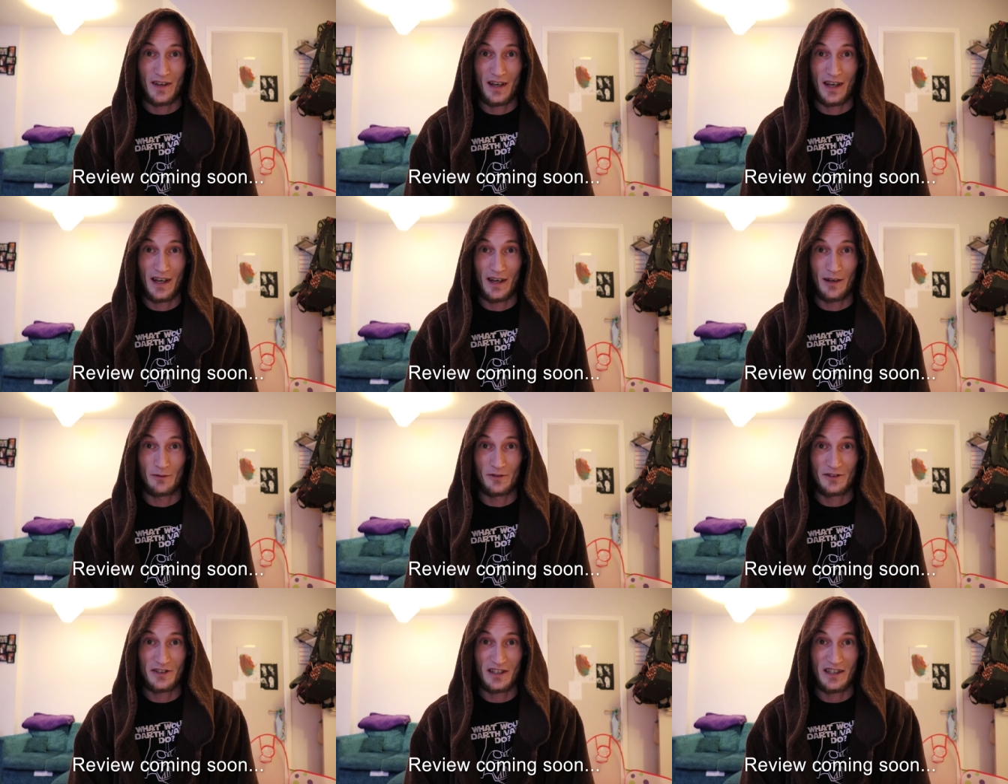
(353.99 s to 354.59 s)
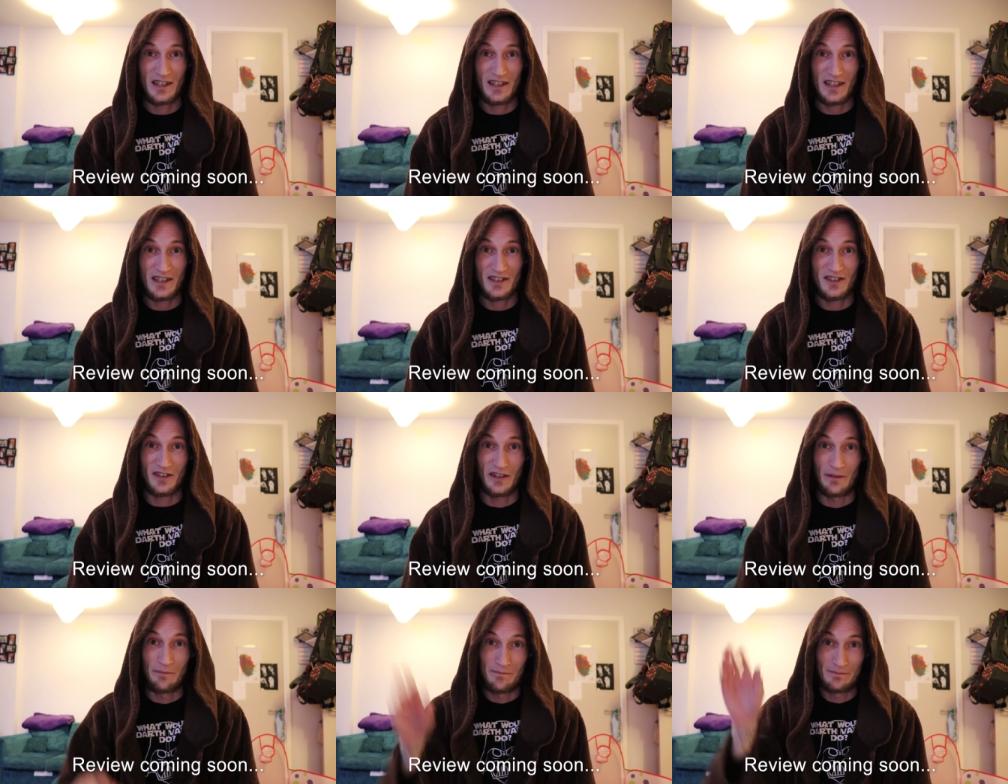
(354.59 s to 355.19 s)
And we'll see you next
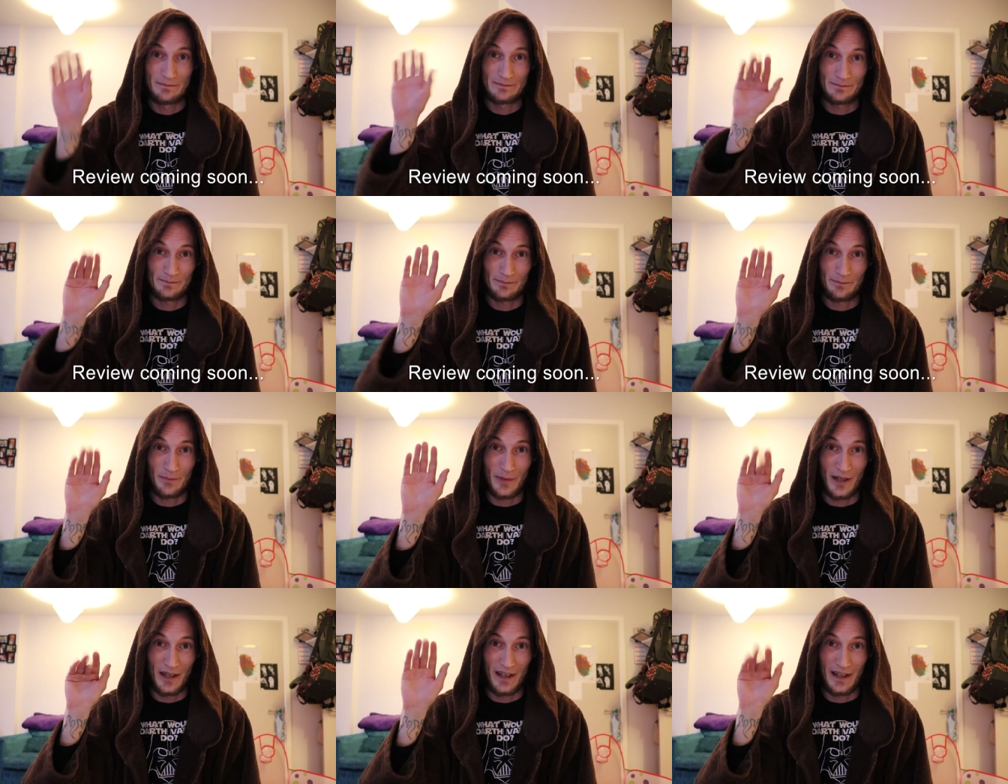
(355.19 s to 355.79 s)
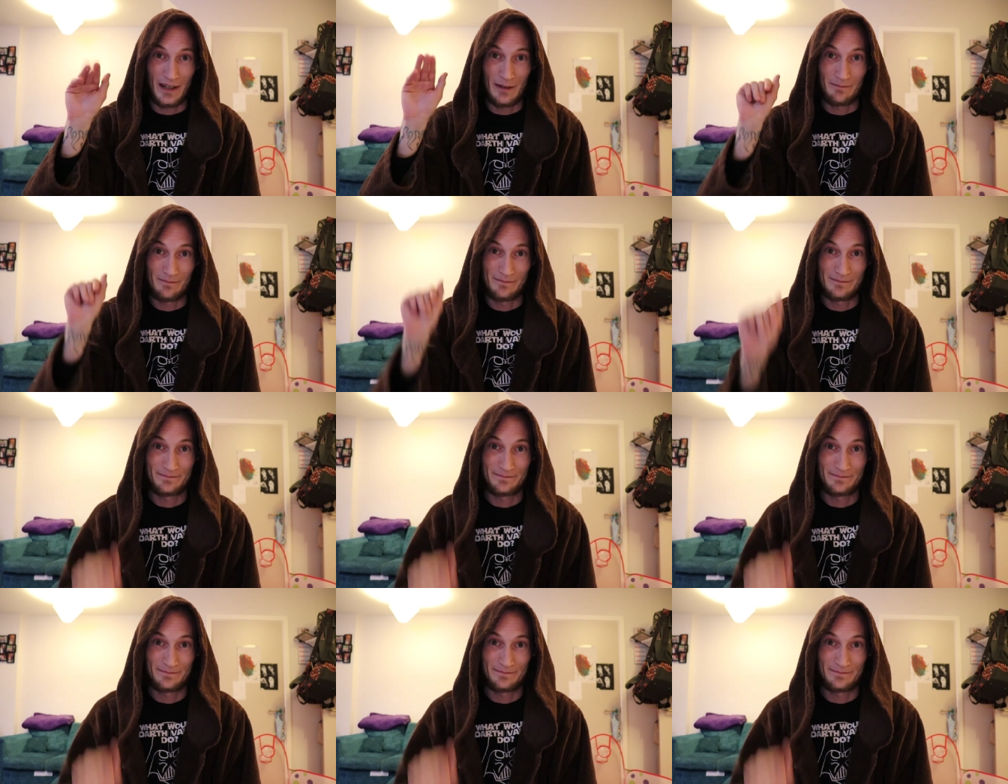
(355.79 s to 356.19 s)
time. Bye.